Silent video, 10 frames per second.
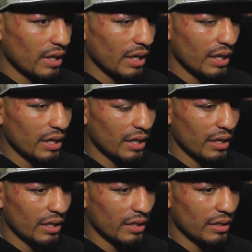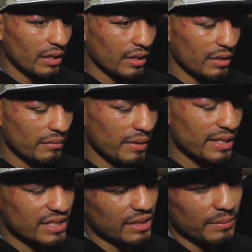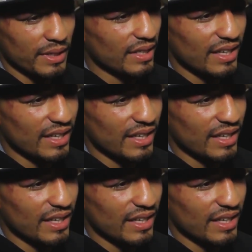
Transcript: And and that's it, man.